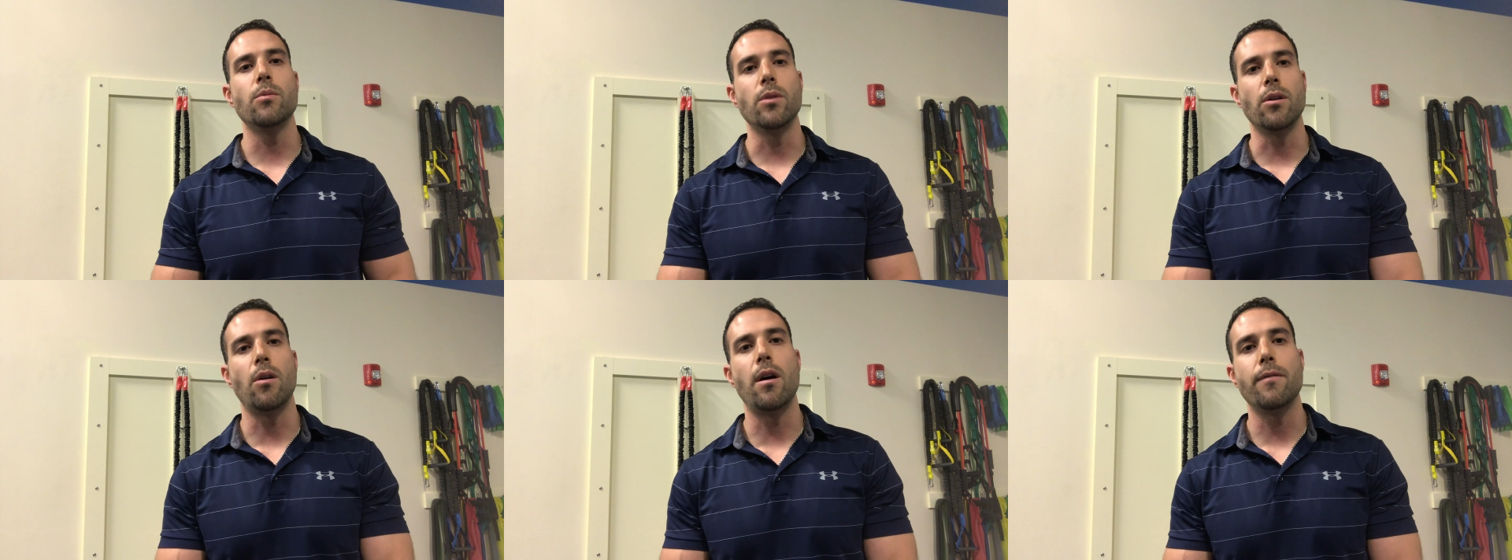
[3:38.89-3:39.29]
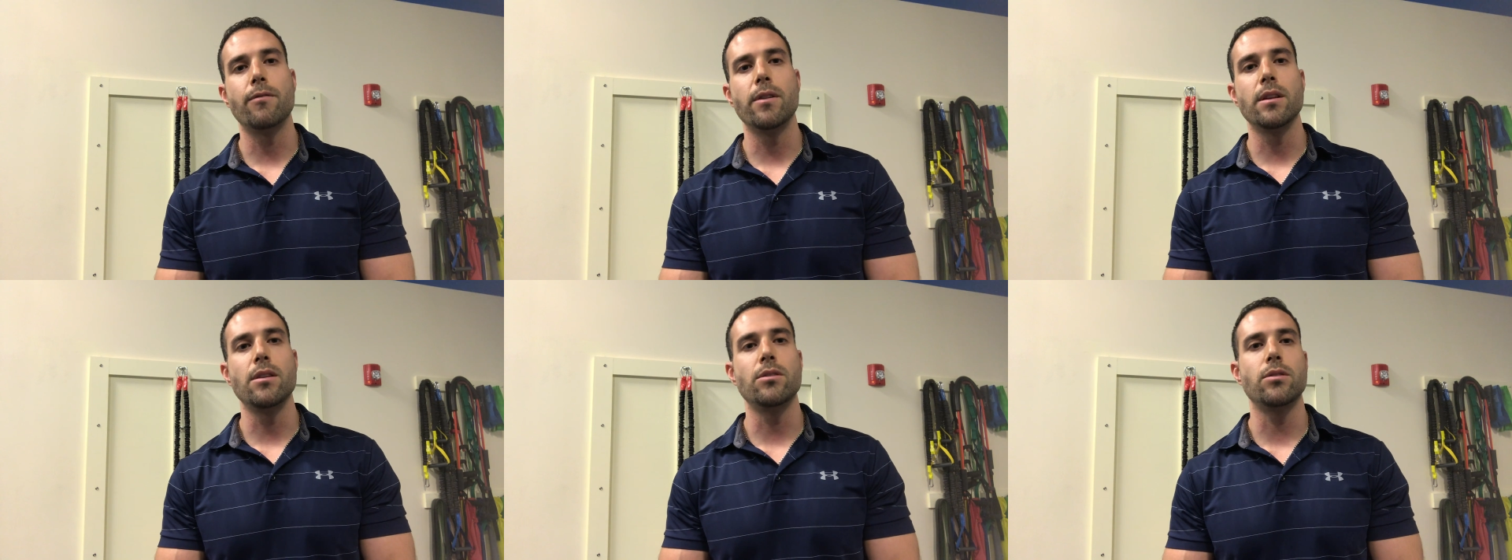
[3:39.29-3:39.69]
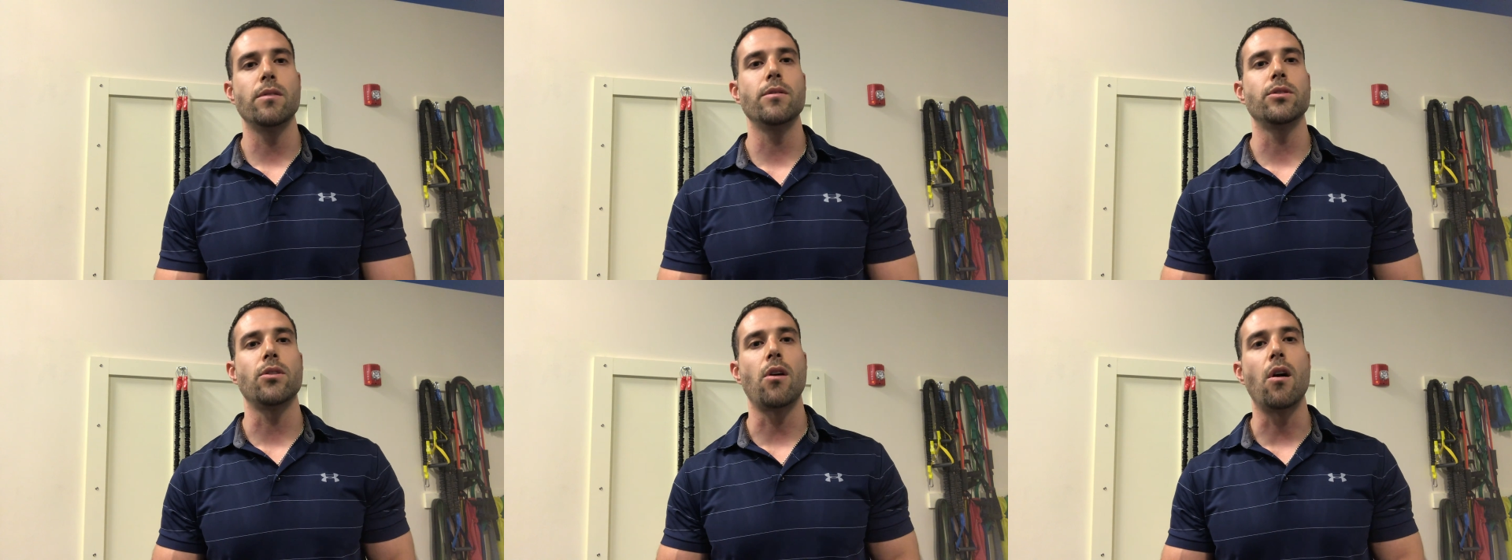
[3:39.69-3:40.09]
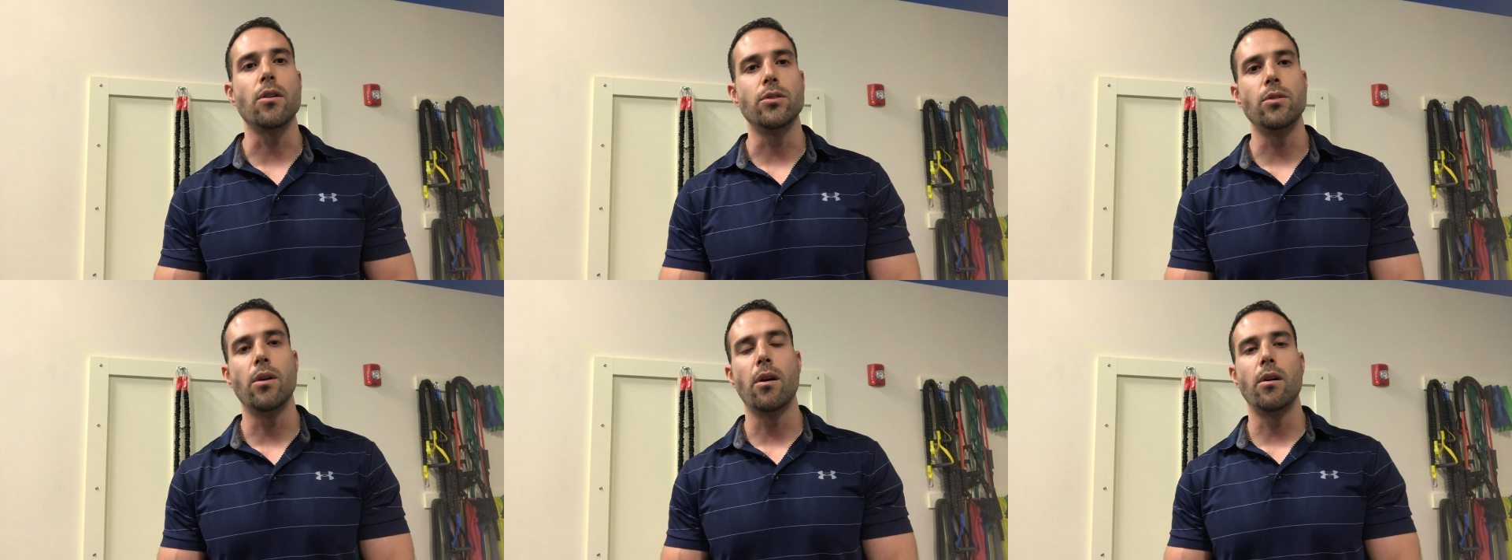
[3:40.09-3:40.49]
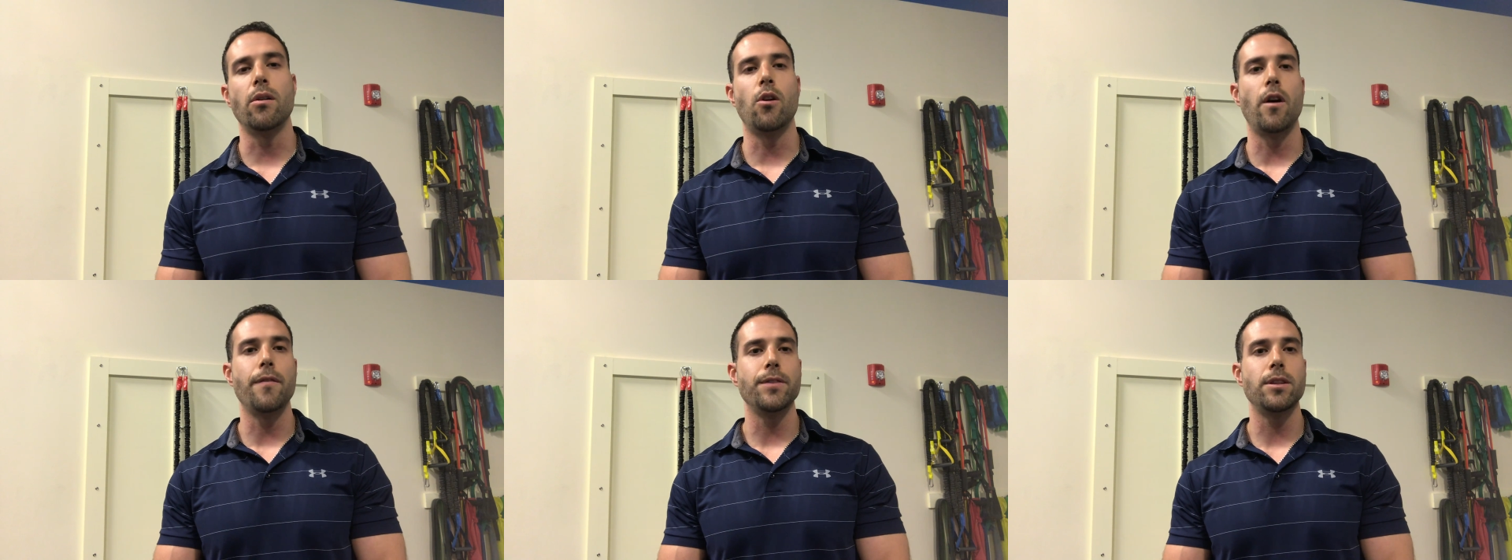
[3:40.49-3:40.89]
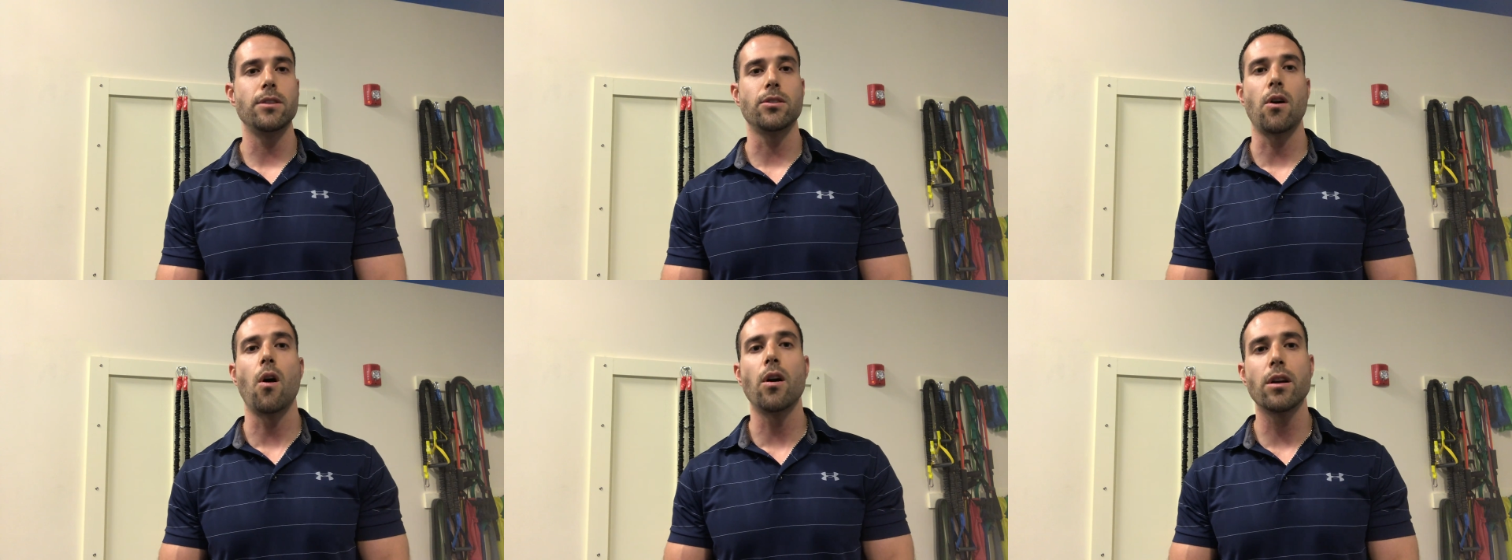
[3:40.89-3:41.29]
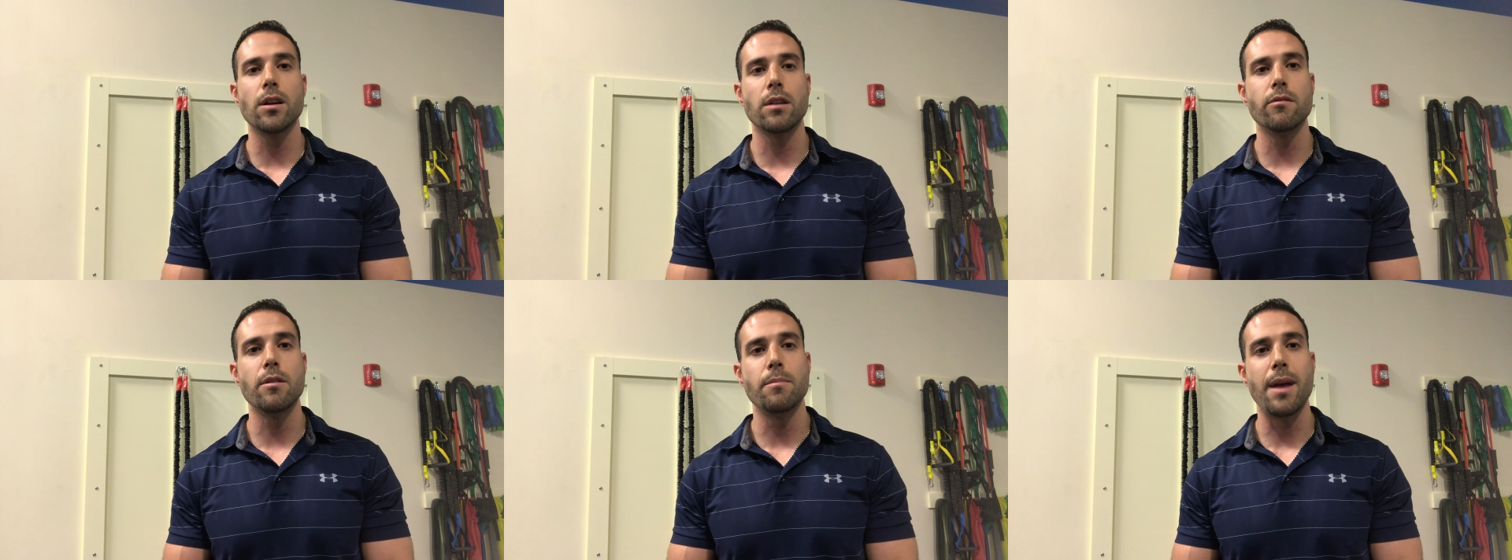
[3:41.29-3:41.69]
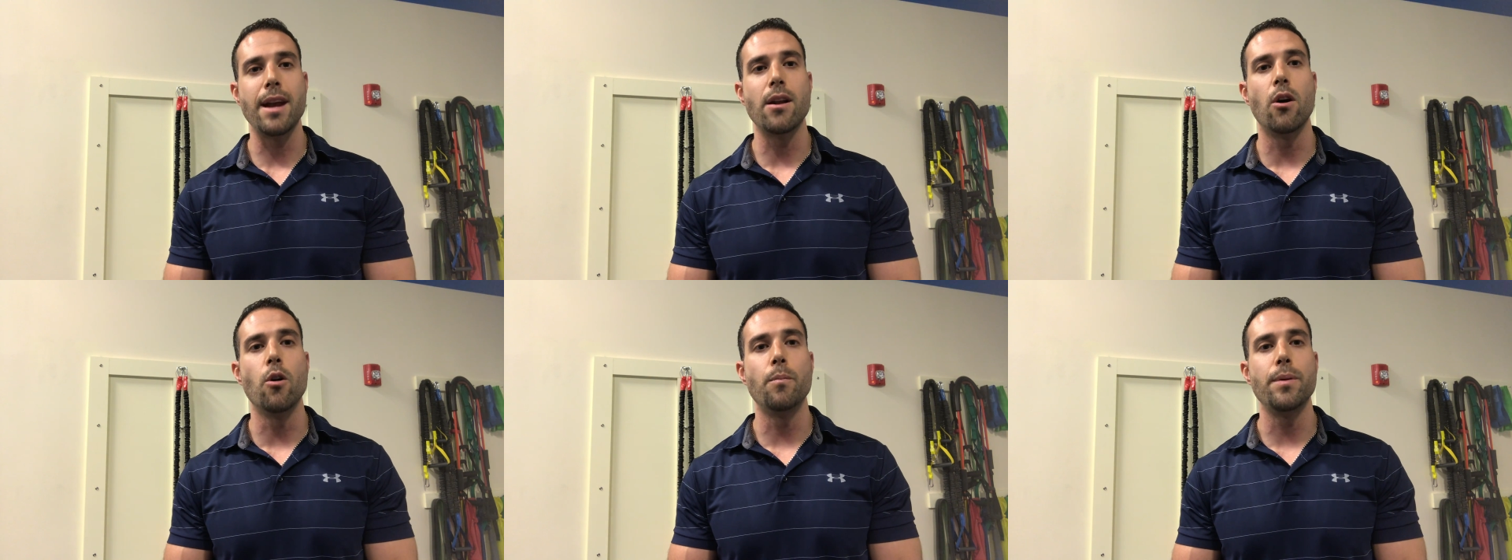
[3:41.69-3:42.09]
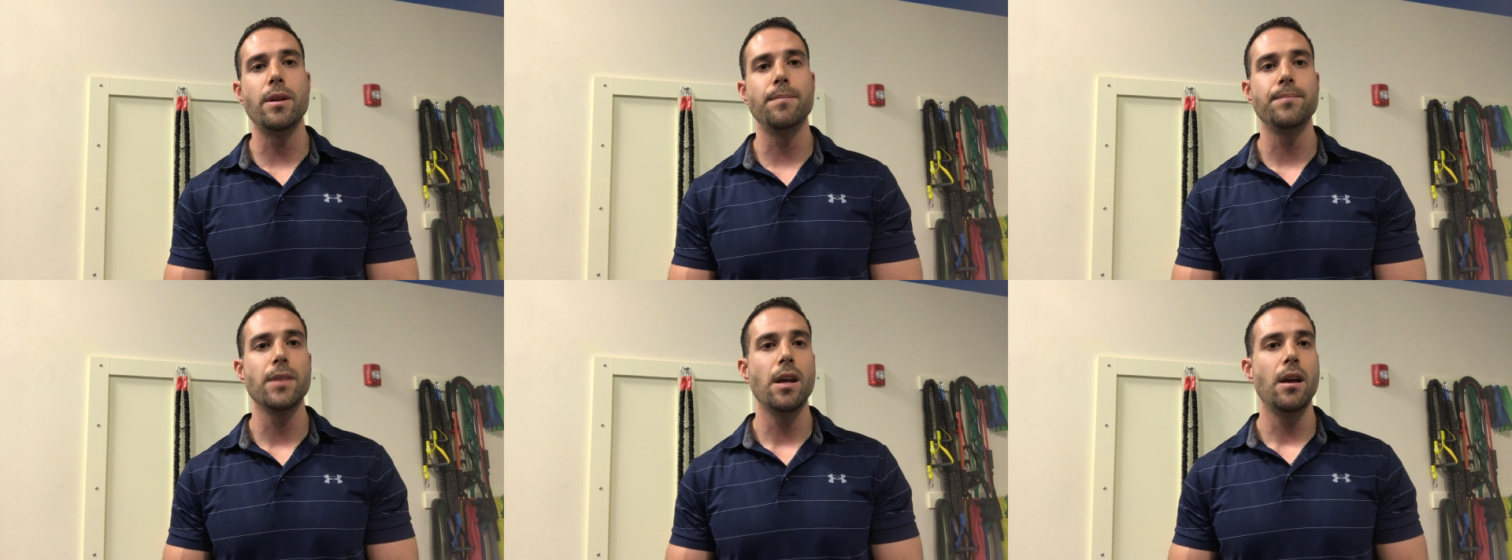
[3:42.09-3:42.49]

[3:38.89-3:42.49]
We're offering these services. Our offices are going to remain open